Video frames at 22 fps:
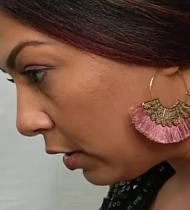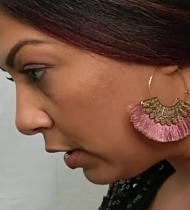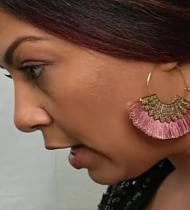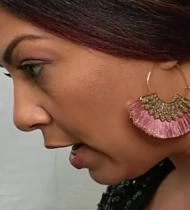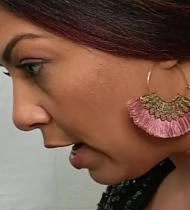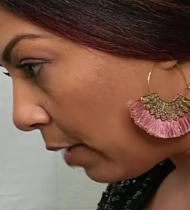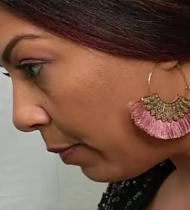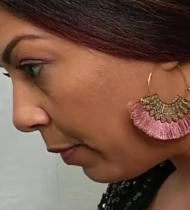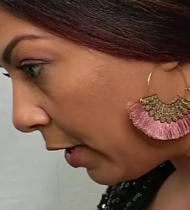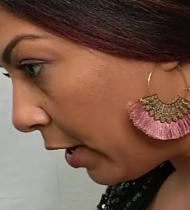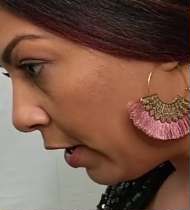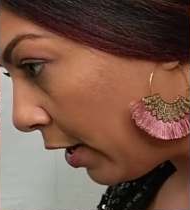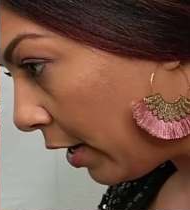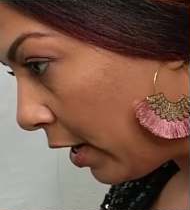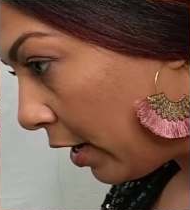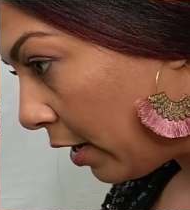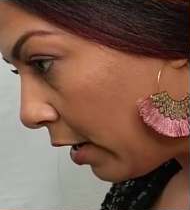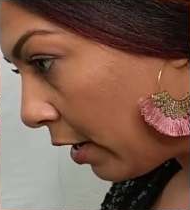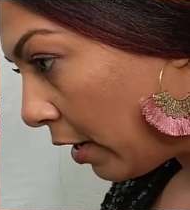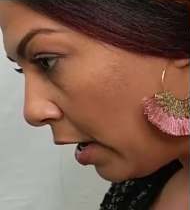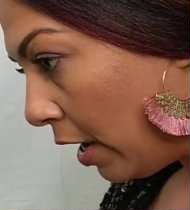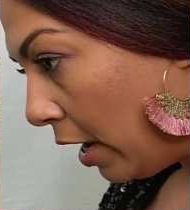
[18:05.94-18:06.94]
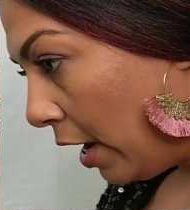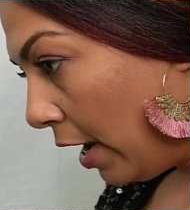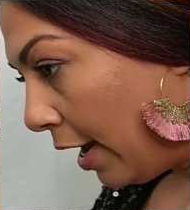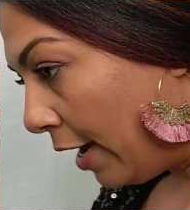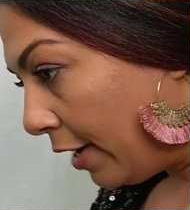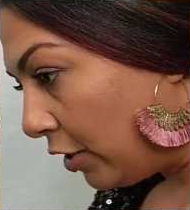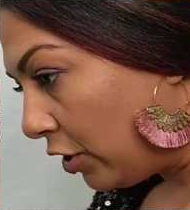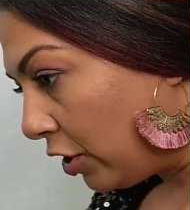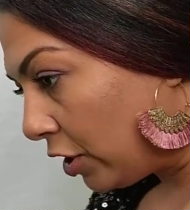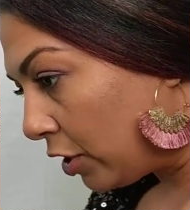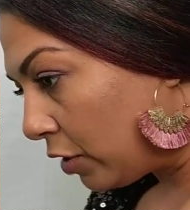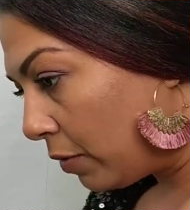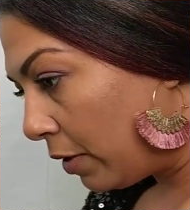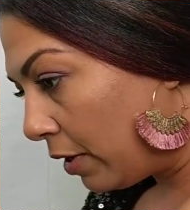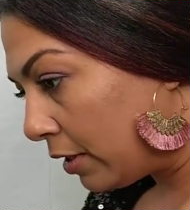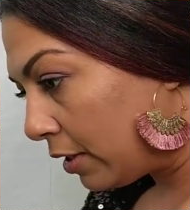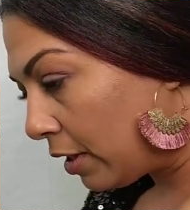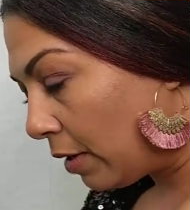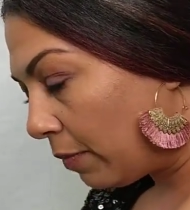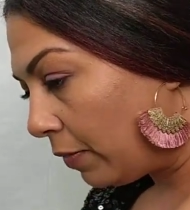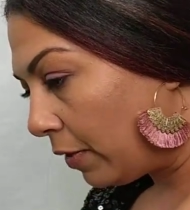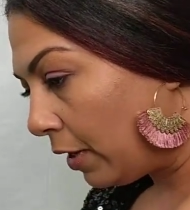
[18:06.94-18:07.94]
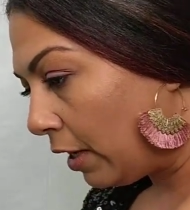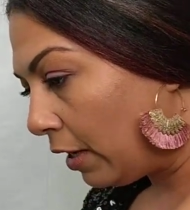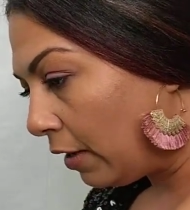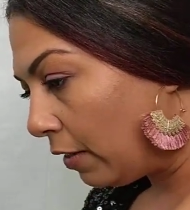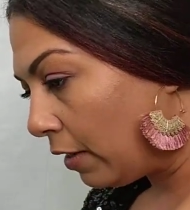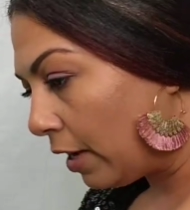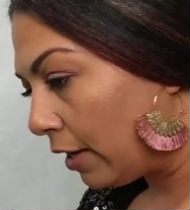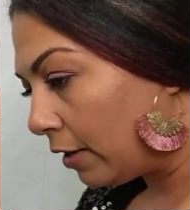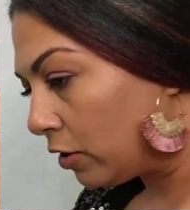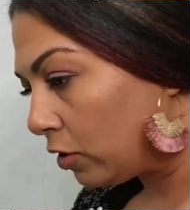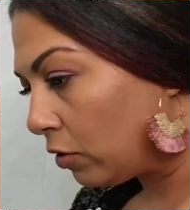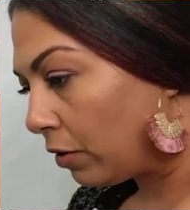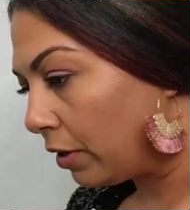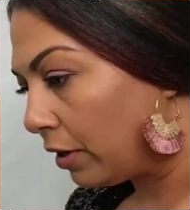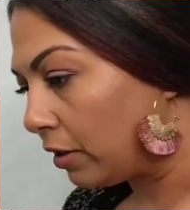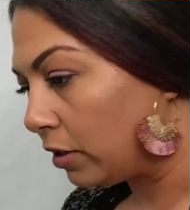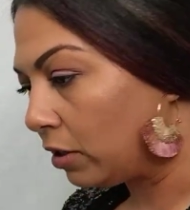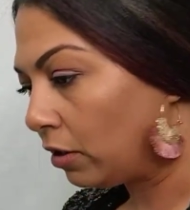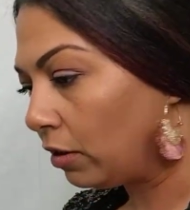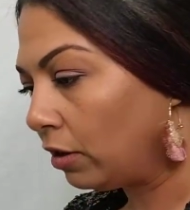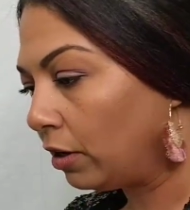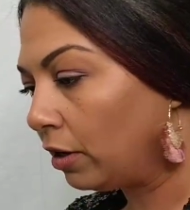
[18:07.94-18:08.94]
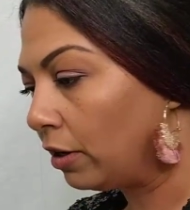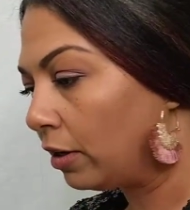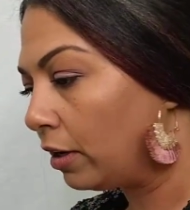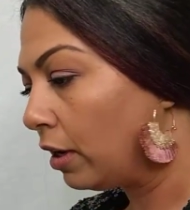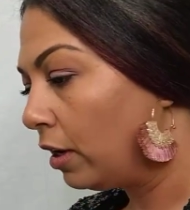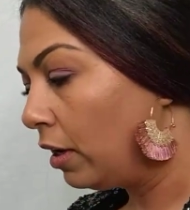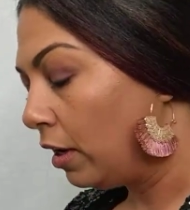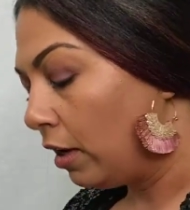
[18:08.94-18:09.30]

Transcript: top area. I just want something that's going to look